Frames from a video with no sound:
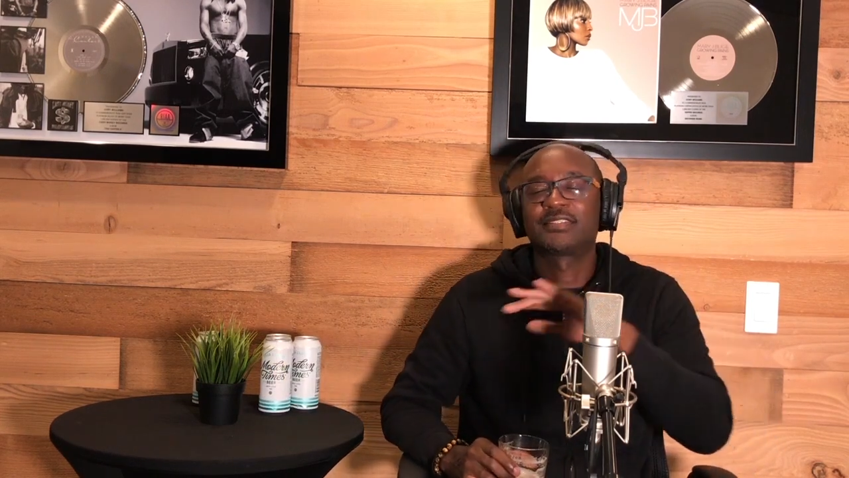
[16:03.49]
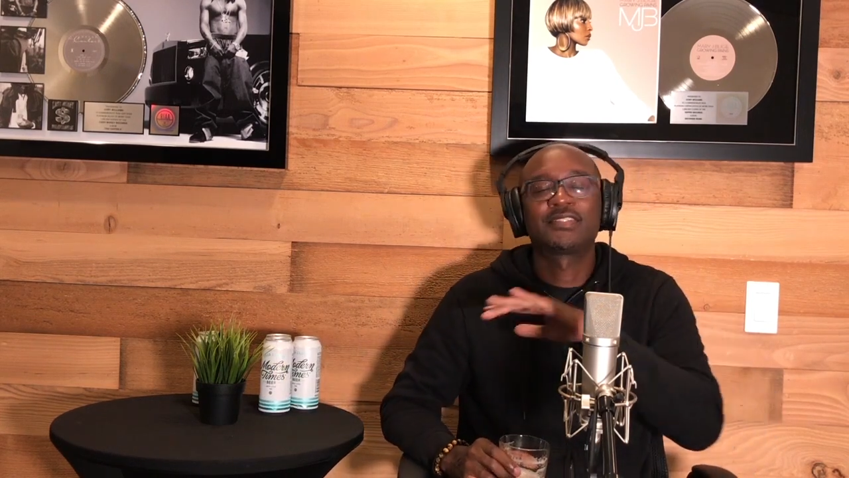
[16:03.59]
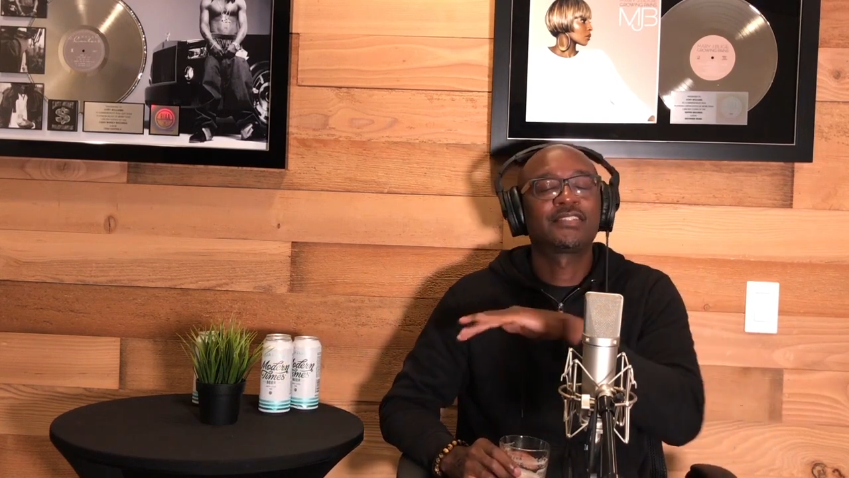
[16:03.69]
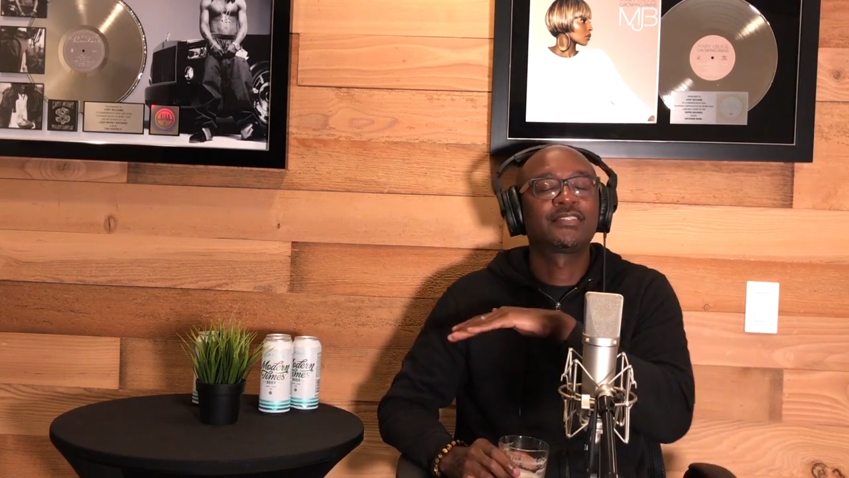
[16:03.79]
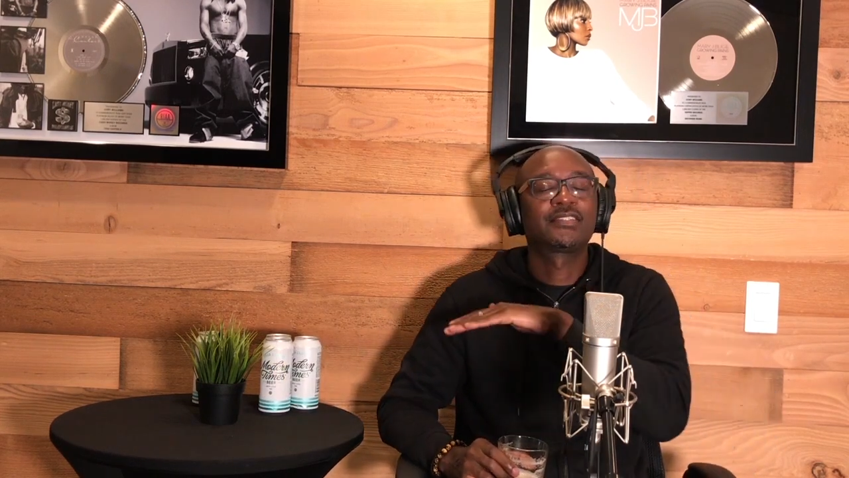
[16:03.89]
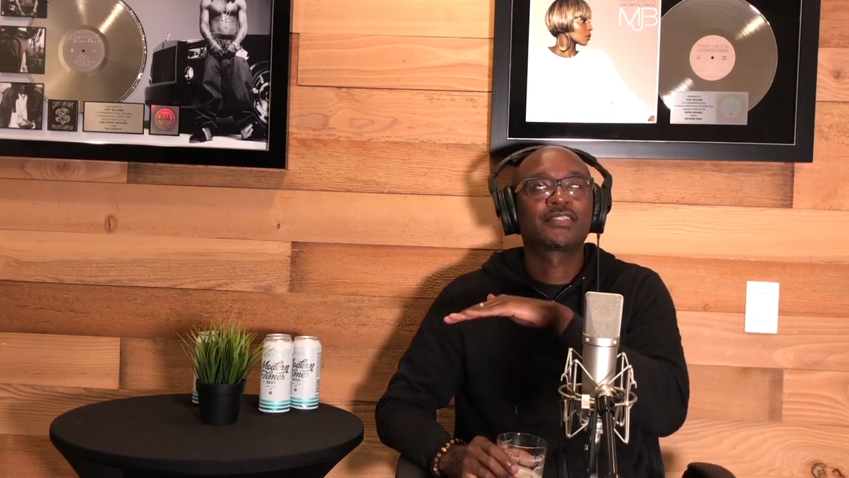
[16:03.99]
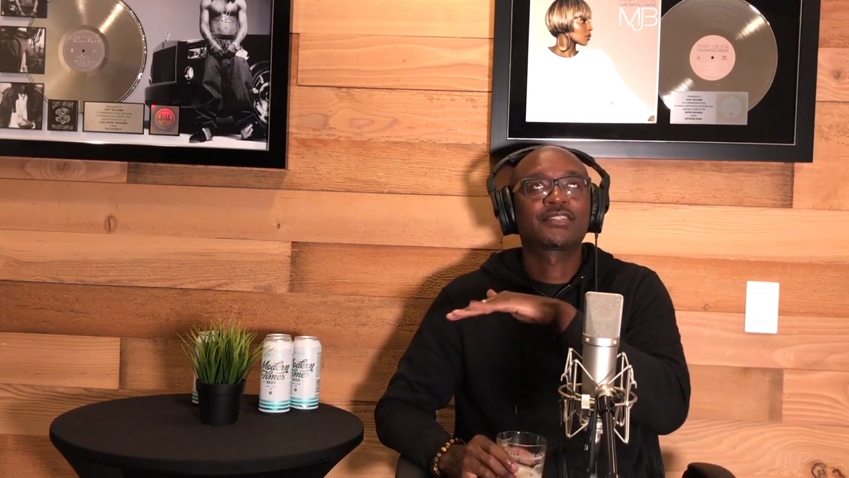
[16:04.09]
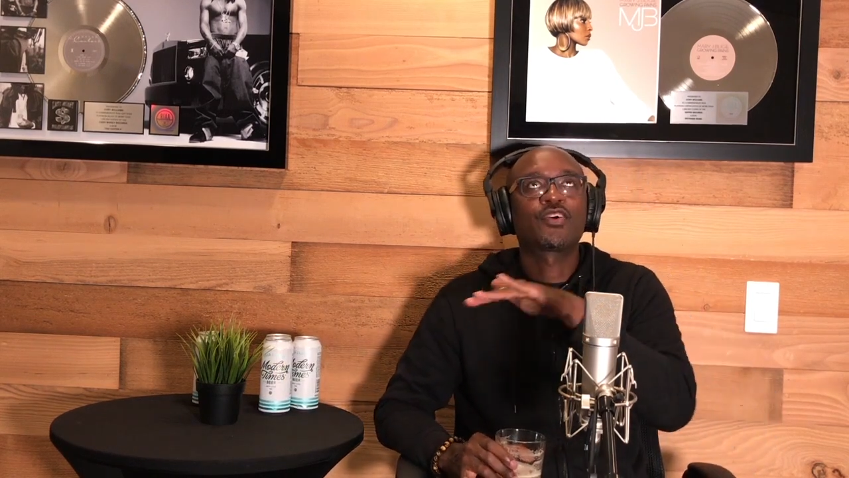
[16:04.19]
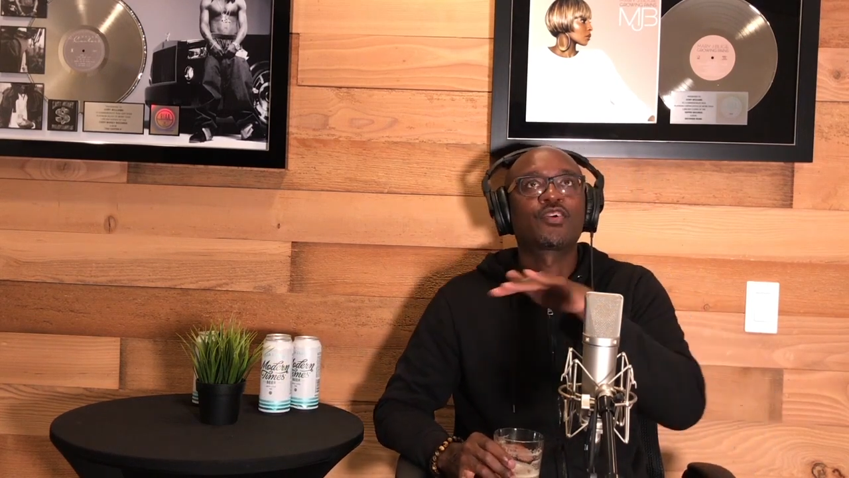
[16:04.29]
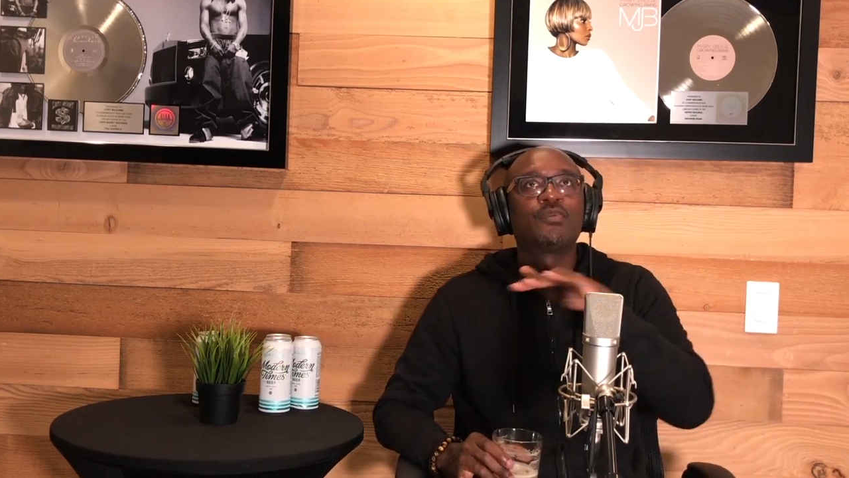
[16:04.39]
this is going to
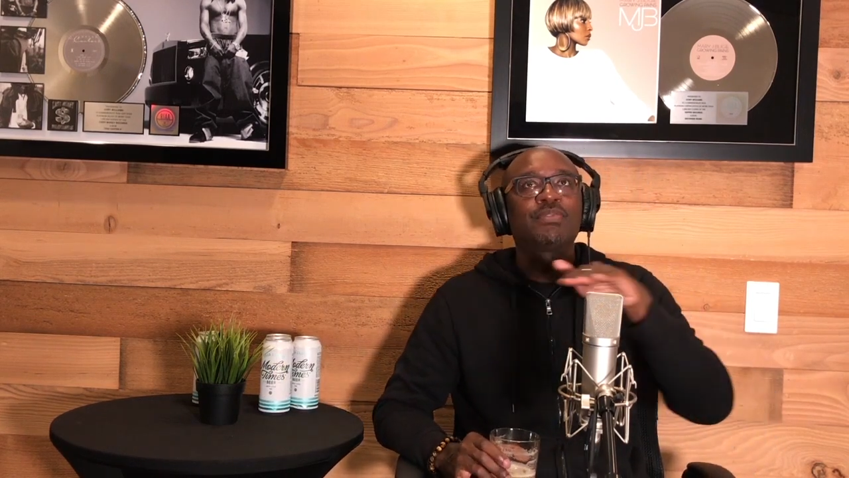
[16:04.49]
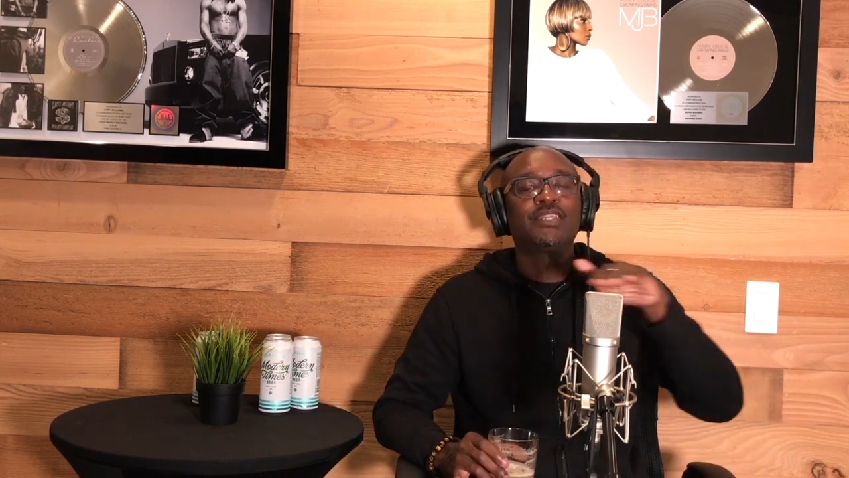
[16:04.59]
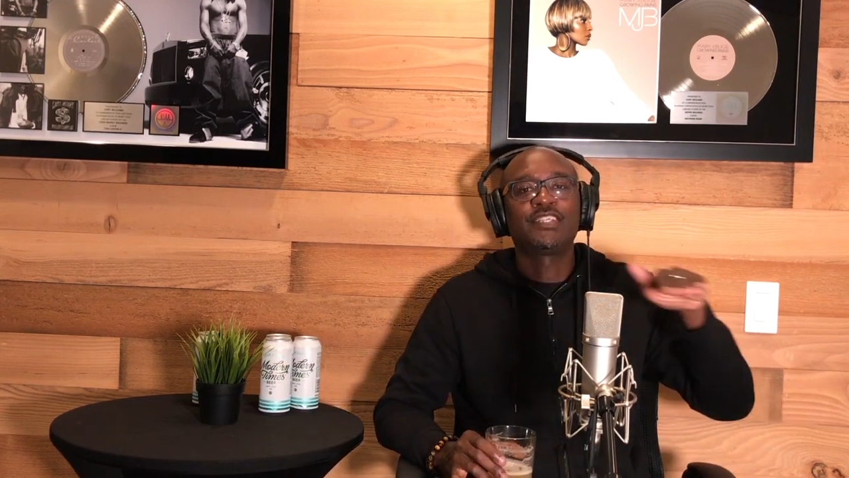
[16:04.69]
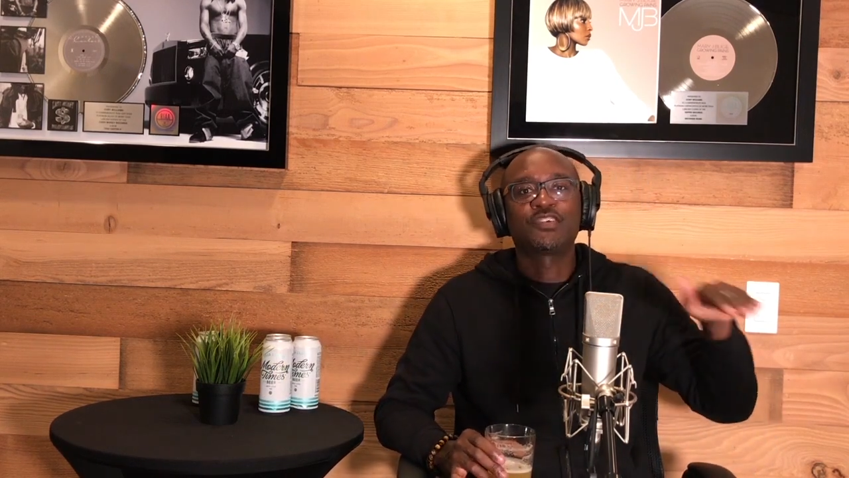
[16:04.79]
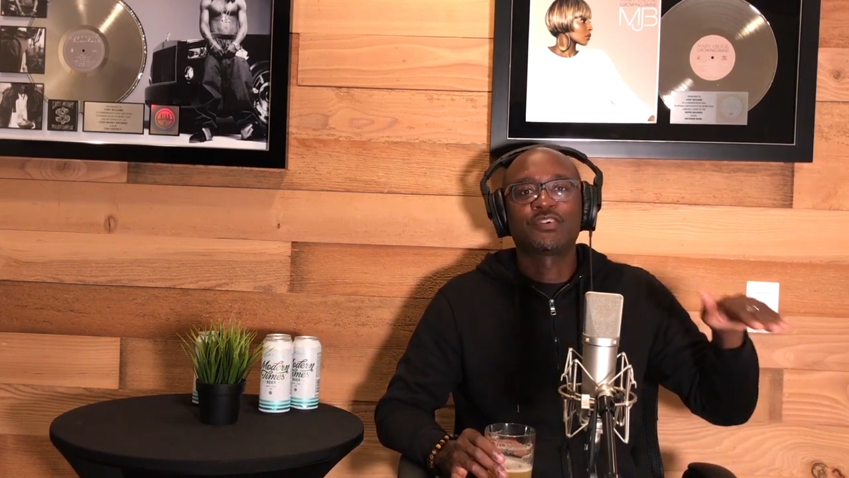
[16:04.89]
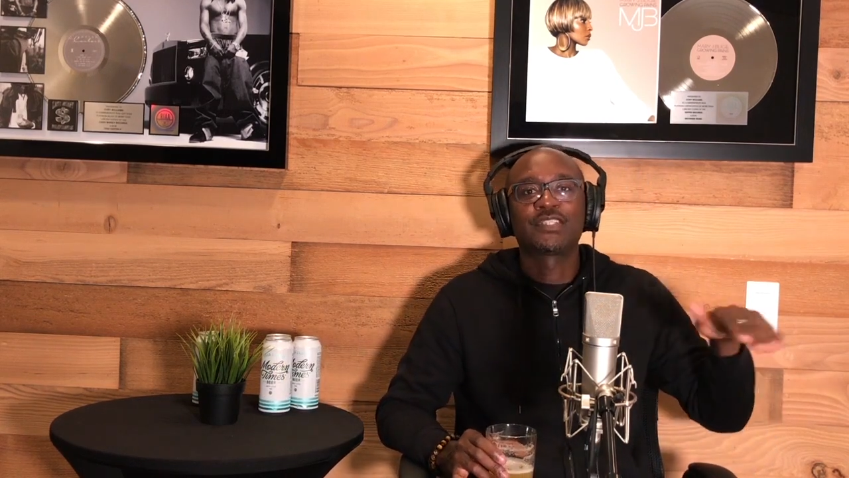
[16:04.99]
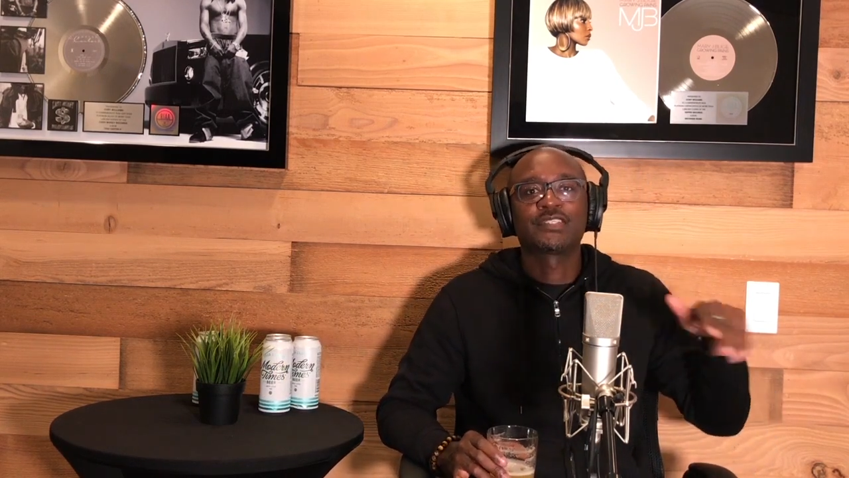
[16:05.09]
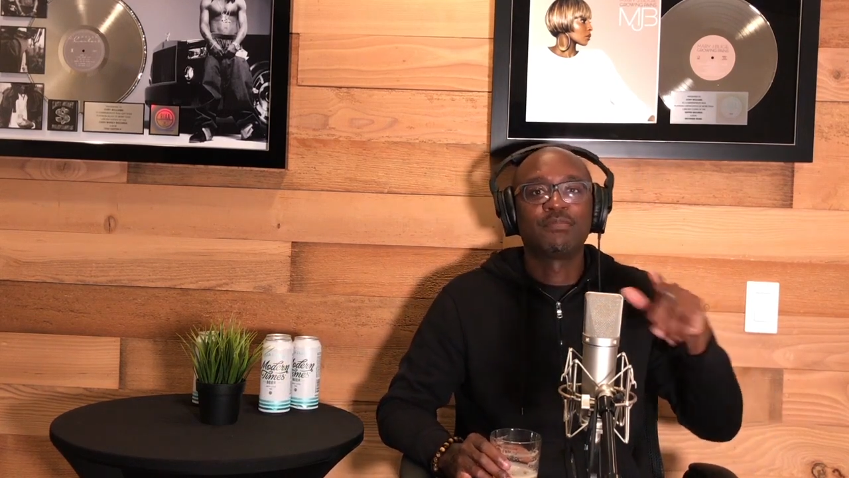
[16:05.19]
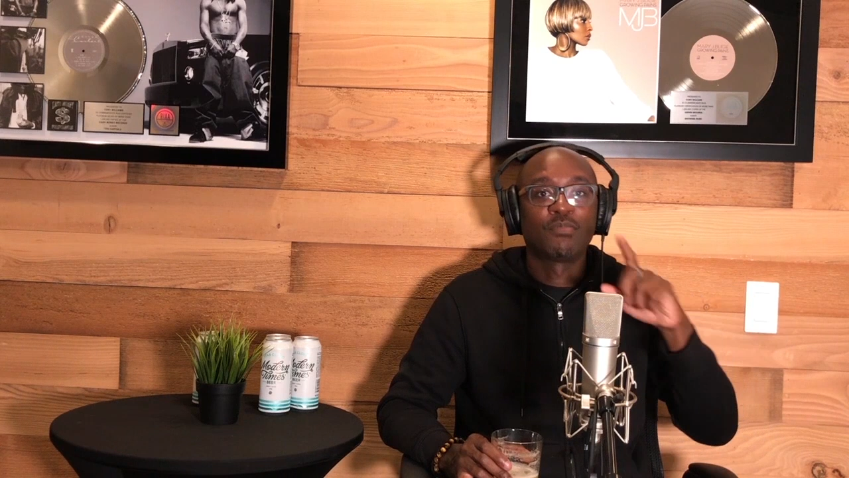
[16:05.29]
sound completely crazy.